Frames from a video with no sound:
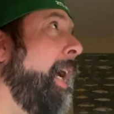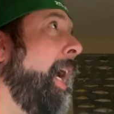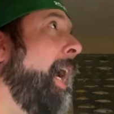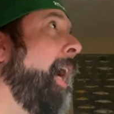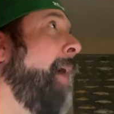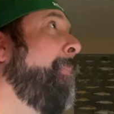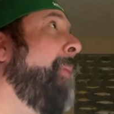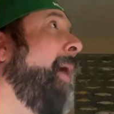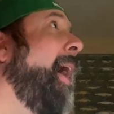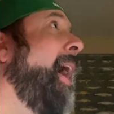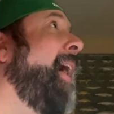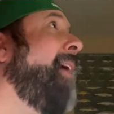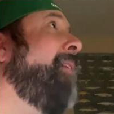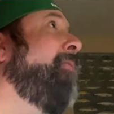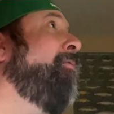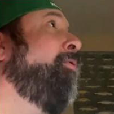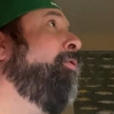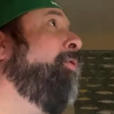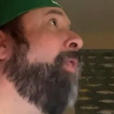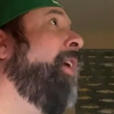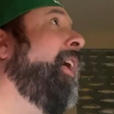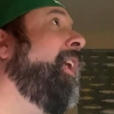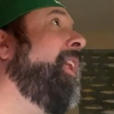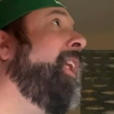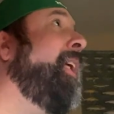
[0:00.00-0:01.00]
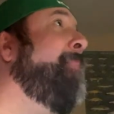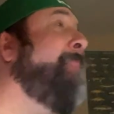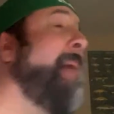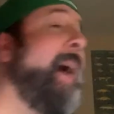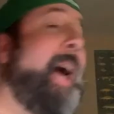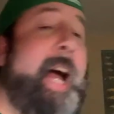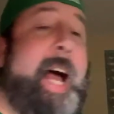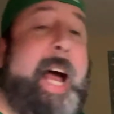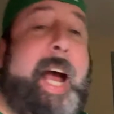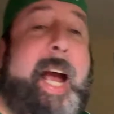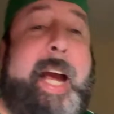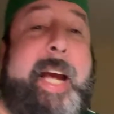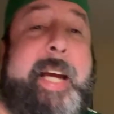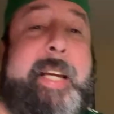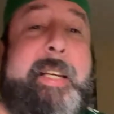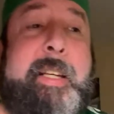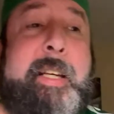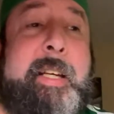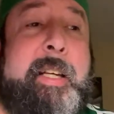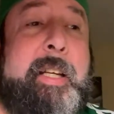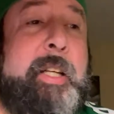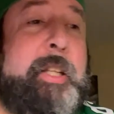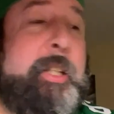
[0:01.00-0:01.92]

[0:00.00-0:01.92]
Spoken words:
Am I really behind?